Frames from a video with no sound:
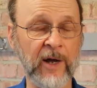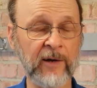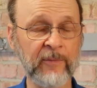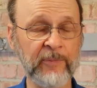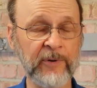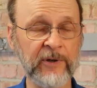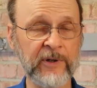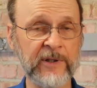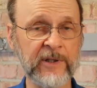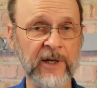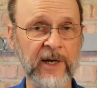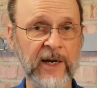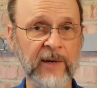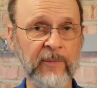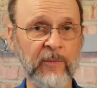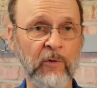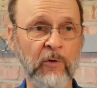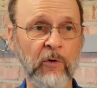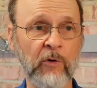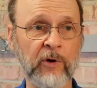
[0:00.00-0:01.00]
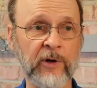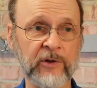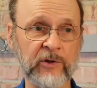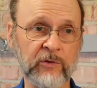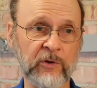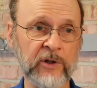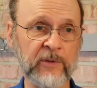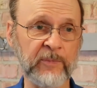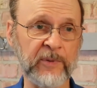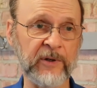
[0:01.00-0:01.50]
a long period of time or a
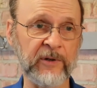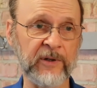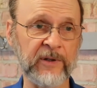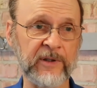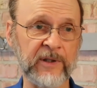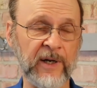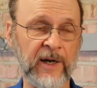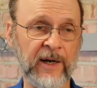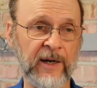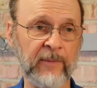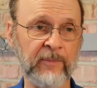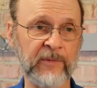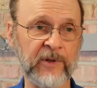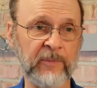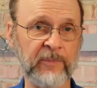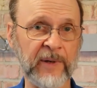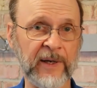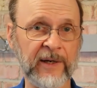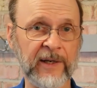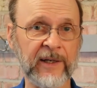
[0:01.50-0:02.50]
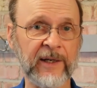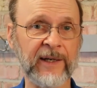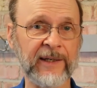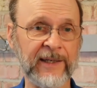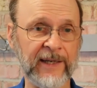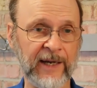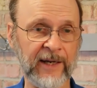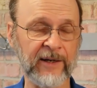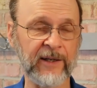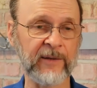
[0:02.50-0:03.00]
short period of time, depending
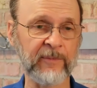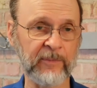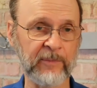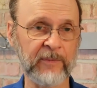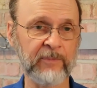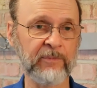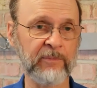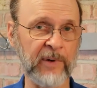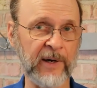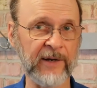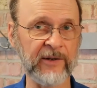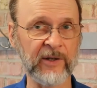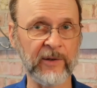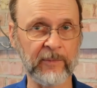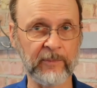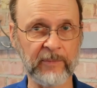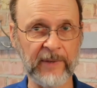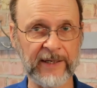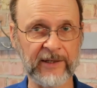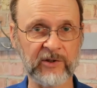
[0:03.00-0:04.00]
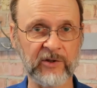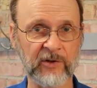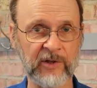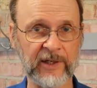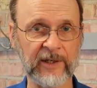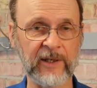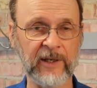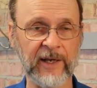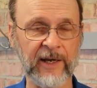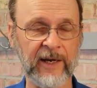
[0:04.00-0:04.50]
again upon the mix of
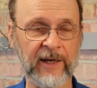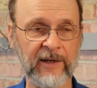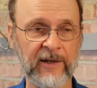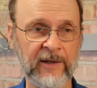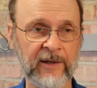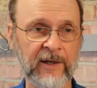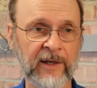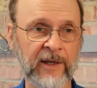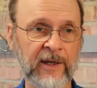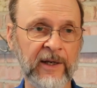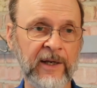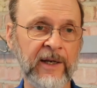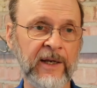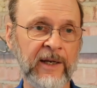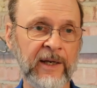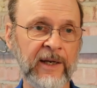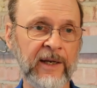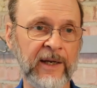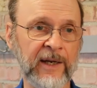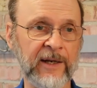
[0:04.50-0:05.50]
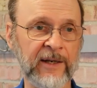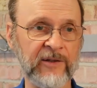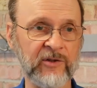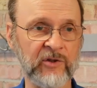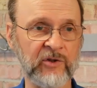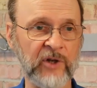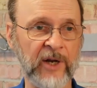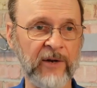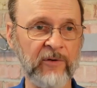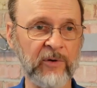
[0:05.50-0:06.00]
the clay. It is
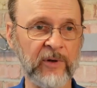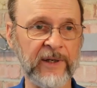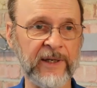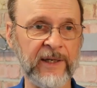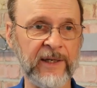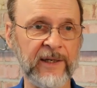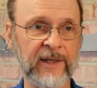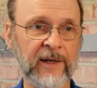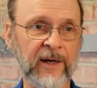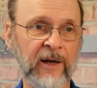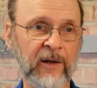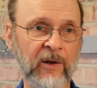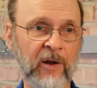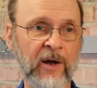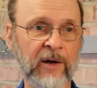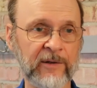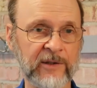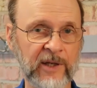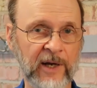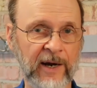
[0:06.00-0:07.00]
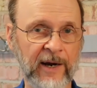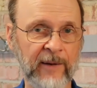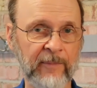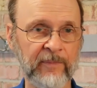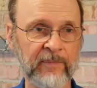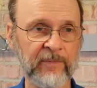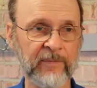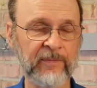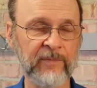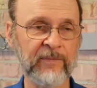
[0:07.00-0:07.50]
generally a long
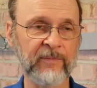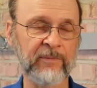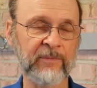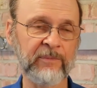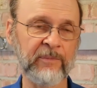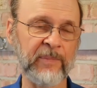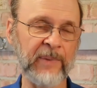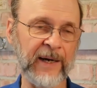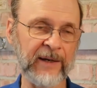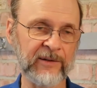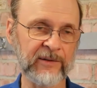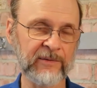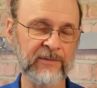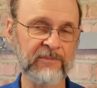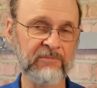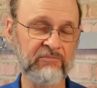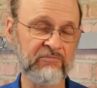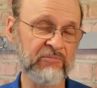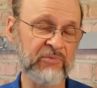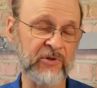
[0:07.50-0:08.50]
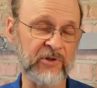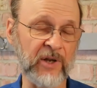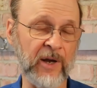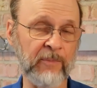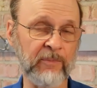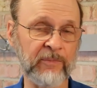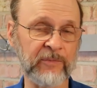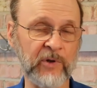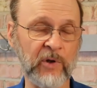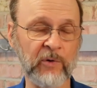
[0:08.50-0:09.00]
time, but
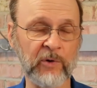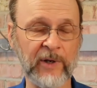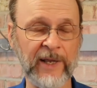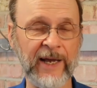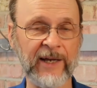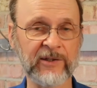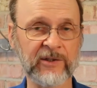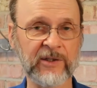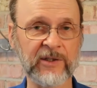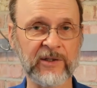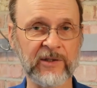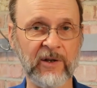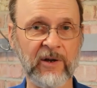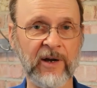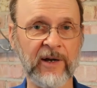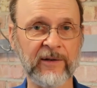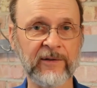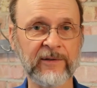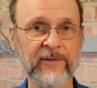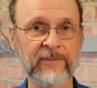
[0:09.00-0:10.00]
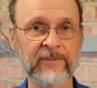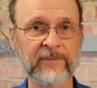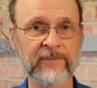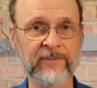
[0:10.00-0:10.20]
some don't last as long.